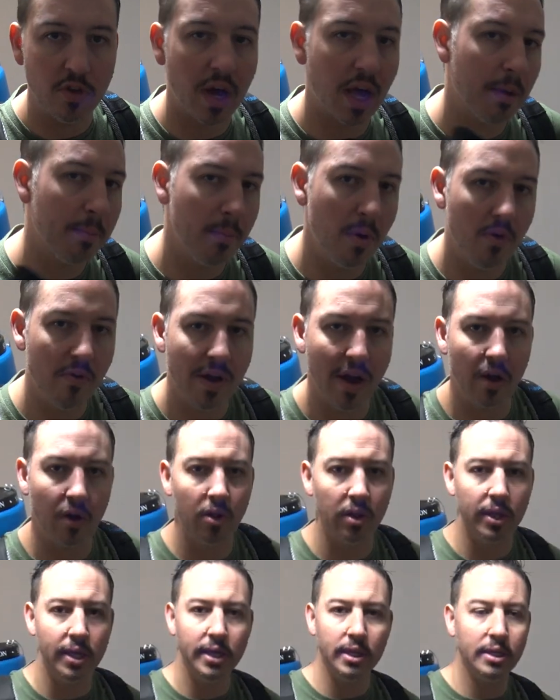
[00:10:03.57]
got a move out
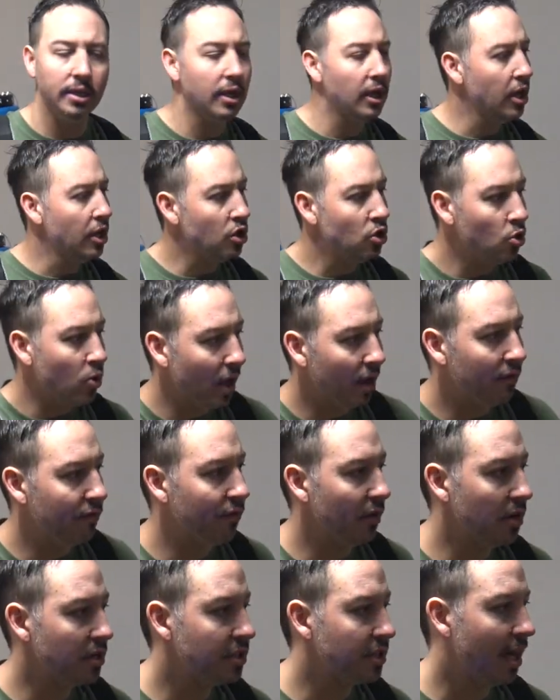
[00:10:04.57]
cleaning, you got a
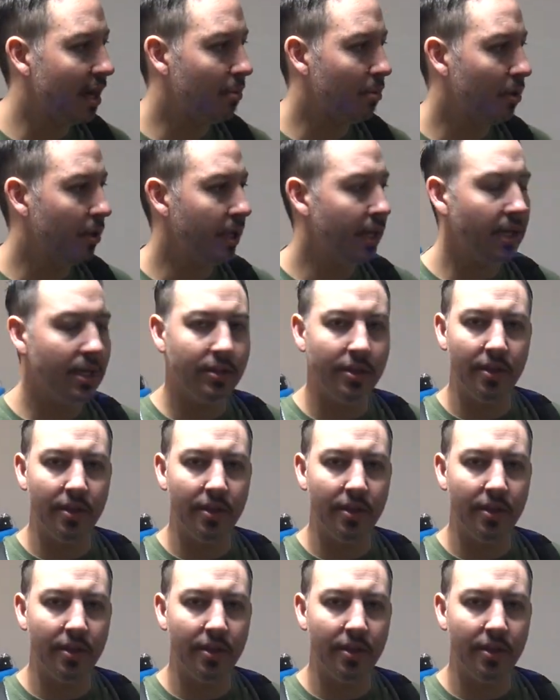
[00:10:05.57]
first time cleaning,